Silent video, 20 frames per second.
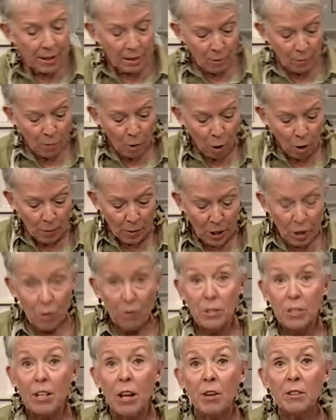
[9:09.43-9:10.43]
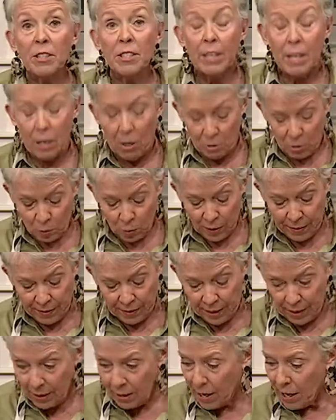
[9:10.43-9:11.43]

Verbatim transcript: the barbecue sauce that goes with it